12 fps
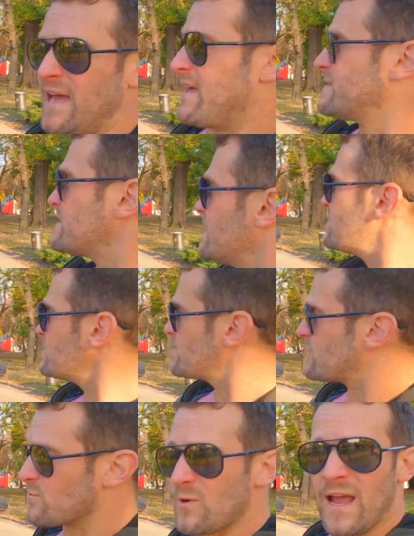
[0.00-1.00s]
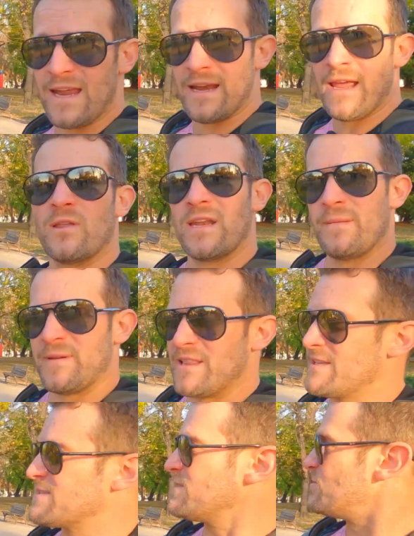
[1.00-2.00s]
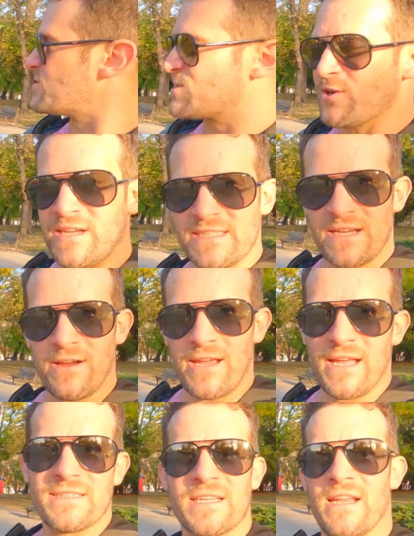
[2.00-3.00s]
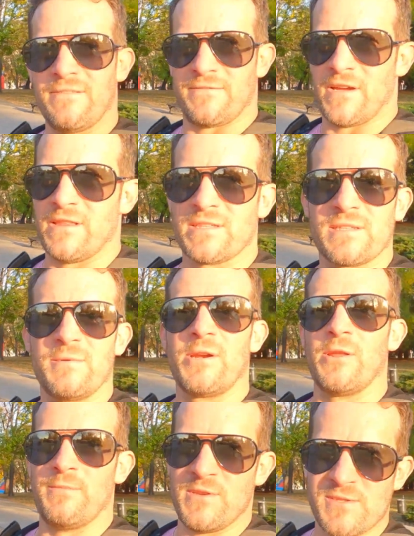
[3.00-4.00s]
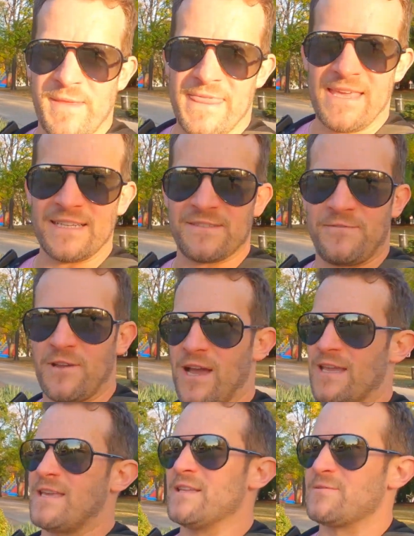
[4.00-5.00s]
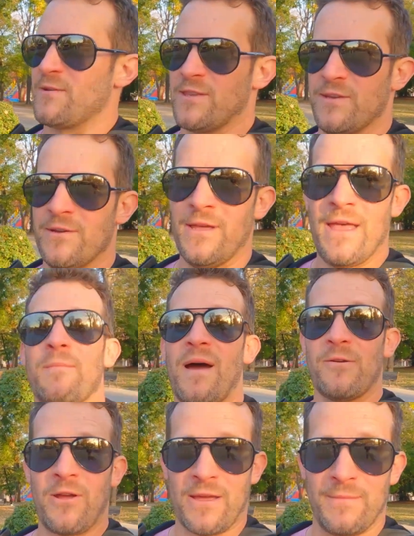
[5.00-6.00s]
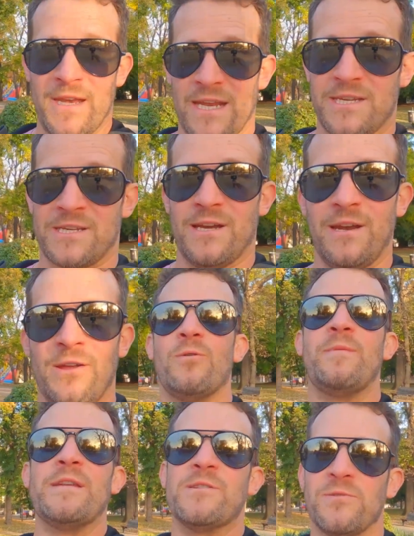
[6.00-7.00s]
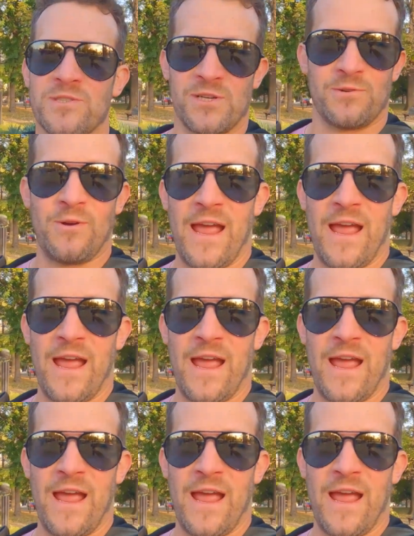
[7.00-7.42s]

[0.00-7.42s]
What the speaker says: of paths, you turn to the right, you'll end up at this little circus area. It's kind of fun. It's little amusement things if you got kids with you. But my recommendation would be don't turn